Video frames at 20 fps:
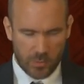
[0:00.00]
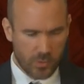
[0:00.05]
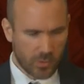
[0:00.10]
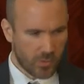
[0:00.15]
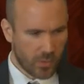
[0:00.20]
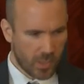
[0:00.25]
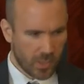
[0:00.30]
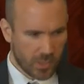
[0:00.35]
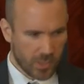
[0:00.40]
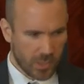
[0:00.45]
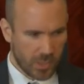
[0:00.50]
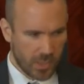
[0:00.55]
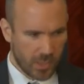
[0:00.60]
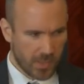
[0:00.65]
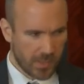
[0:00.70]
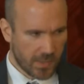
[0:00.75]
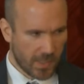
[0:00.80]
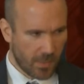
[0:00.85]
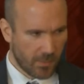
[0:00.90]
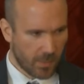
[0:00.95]
structure,
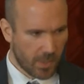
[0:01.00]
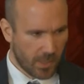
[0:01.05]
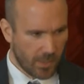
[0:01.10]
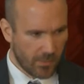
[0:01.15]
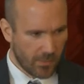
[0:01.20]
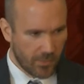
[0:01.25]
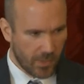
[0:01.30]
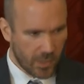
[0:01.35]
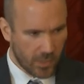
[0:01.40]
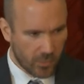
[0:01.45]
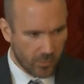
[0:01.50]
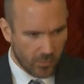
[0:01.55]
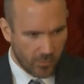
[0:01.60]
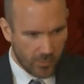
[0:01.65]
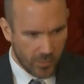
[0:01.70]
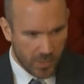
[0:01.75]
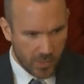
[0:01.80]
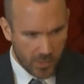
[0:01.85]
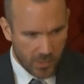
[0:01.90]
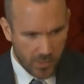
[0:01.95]
same kind of facial
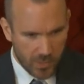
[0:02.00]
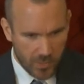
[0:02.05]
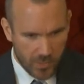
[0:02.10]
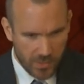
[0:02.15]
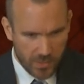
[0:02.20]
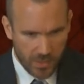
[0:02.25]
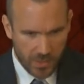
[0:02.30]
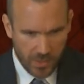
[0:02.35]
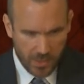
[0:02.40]
features,